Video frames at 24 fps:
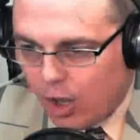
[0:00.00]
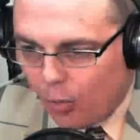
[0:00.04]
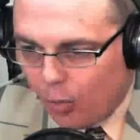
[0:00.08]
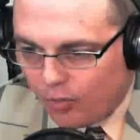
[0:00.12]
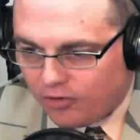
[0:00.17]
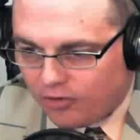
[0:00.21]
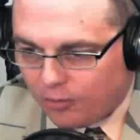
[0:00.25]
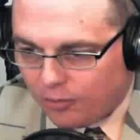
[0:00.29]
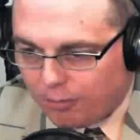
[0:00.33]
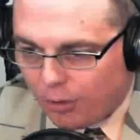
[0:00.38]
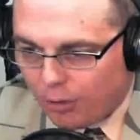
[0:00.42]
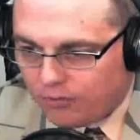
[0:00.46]

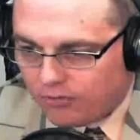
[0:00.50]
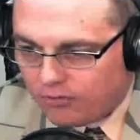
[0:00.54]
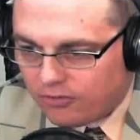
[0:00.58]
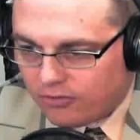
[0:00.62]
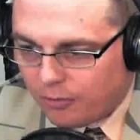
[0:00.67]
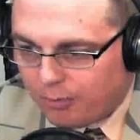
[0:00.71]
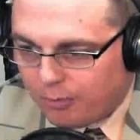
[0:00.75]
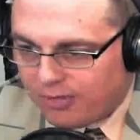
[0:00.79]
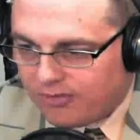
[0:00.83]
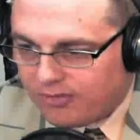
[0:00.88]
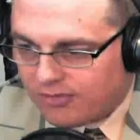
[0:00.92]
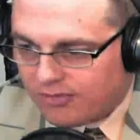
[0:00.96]
which imposes a
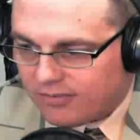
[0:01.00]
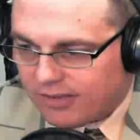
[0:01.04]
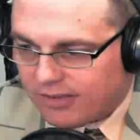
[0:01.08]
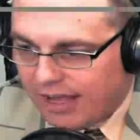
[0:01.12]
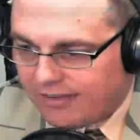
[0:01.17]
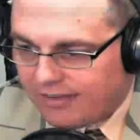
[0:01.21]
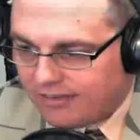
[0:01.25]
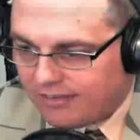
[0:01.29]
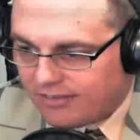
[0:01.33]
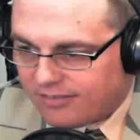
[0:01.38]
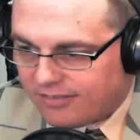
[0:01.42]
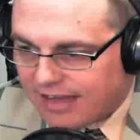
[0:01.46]
business
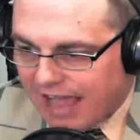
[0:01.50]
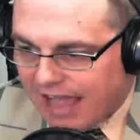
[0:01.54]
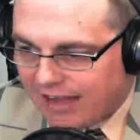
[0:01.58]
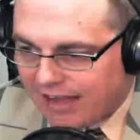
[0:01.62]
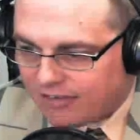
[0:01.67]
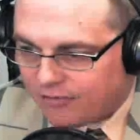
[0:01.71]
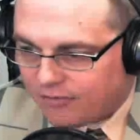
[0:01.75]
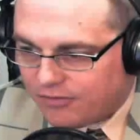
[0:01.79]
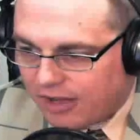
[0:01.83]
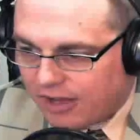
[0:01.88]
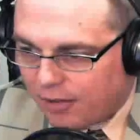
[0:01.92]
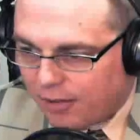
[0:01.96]
license
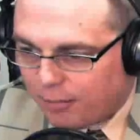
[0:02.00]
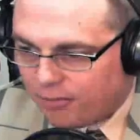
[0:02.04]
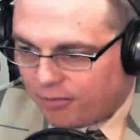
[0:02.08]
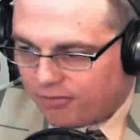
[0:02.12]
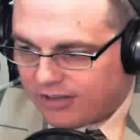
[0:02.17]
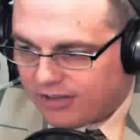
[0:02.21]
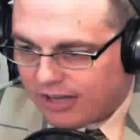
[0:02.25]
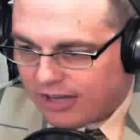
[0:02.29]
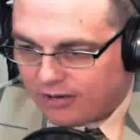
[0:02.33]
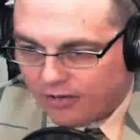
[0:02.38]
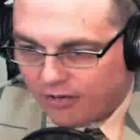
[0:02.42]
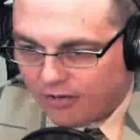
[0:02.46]
tax of
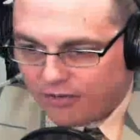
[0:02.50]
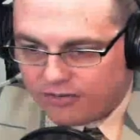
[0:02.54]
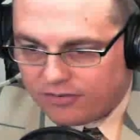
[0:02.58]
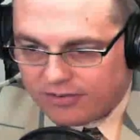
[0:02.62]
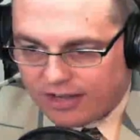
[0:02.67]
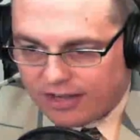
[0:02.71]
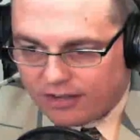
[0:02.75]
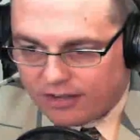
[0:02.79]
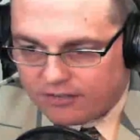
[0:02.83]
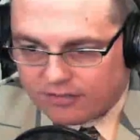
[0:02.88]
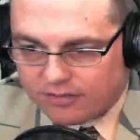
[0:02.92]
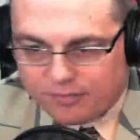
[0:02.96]
10% on the
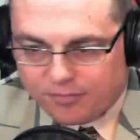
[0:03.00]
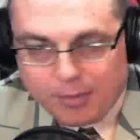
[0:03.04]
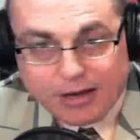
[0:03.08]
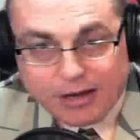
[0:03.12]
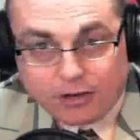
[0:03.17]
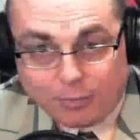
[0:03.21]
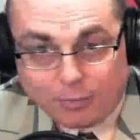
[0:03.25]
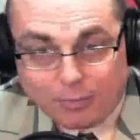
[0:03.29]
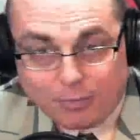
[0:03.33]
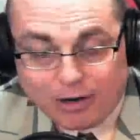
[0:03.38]
sales of medical